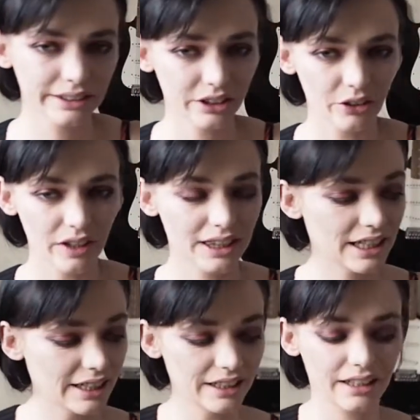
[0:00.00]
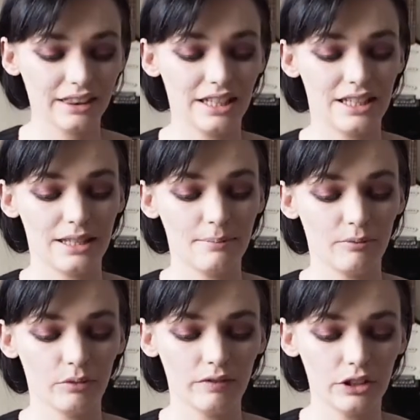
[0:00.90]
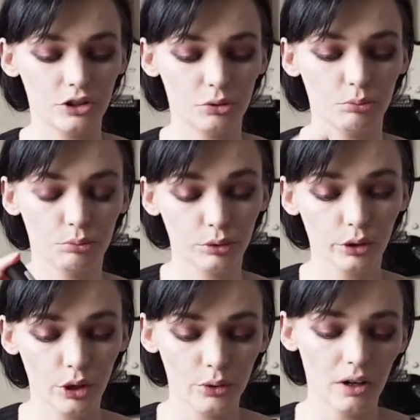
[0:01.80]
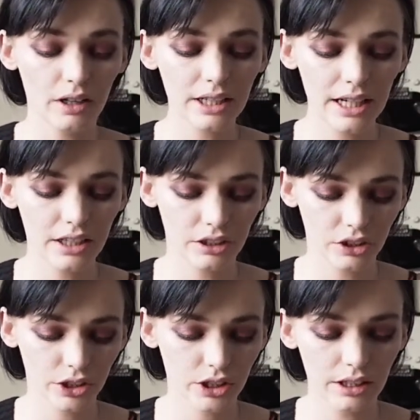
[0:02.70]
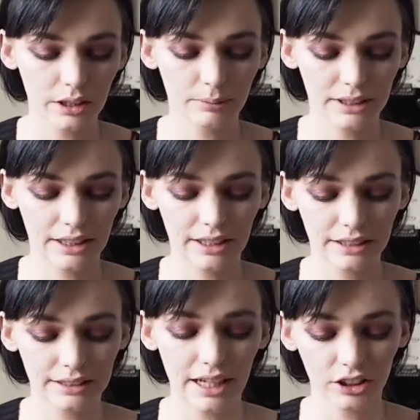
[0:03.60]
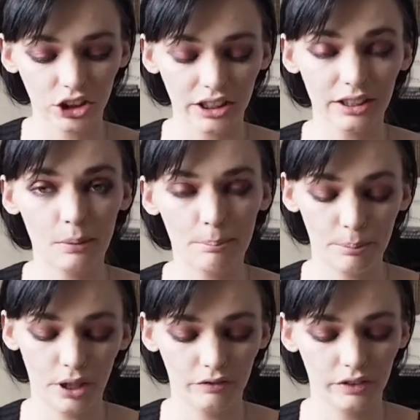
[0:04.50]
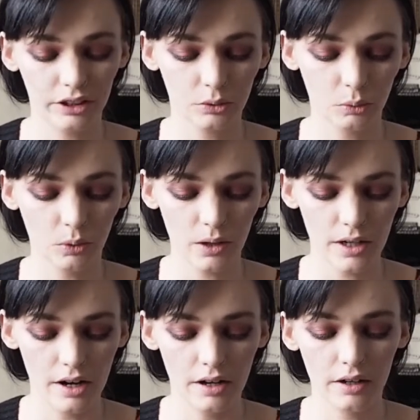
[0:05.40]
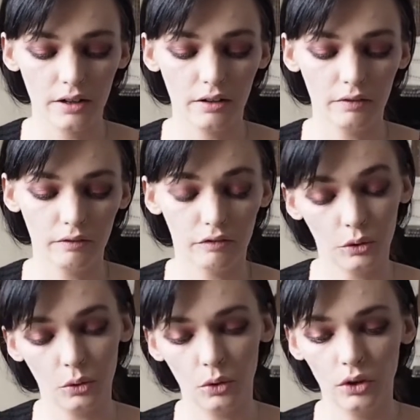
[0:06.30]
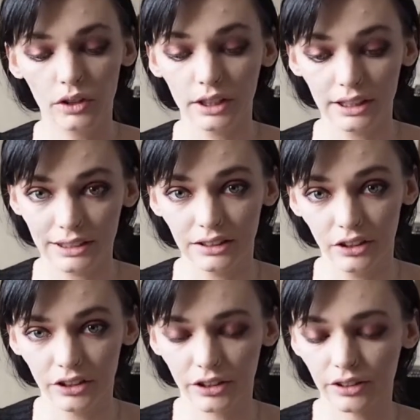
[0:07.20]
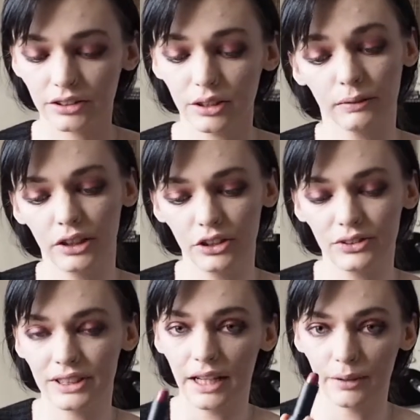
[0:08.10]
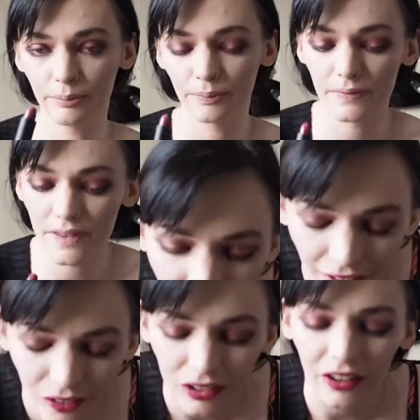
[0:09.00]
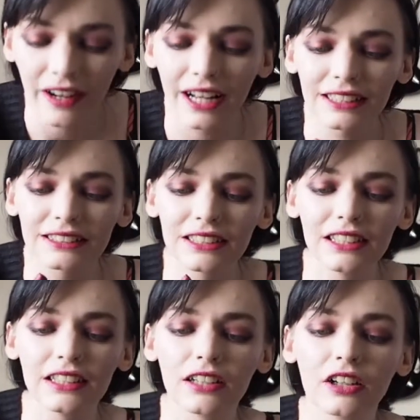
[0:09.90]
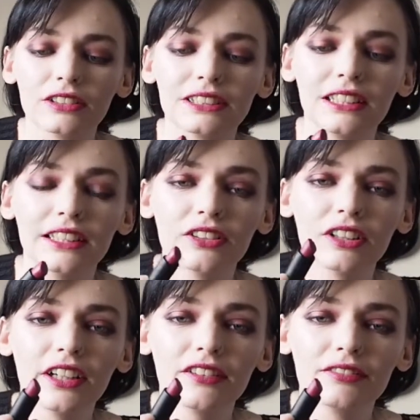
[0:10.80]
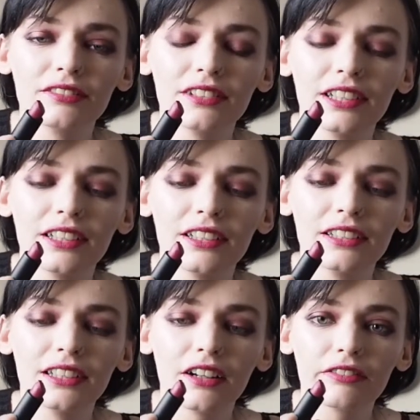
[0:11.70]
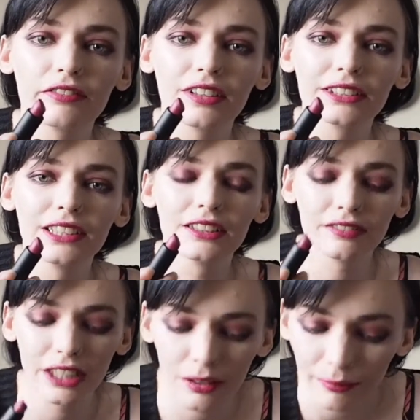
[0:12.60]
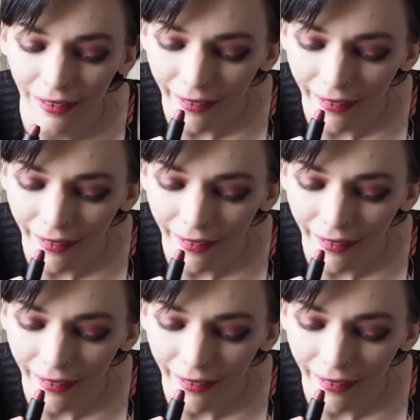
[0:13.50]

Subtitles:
So I think this Revolution Pro Unhinged lipstick is actually the perfect one for this look, so I'm going to use that. Although I accidentally closed the lid on it. No, fuck the end of it up.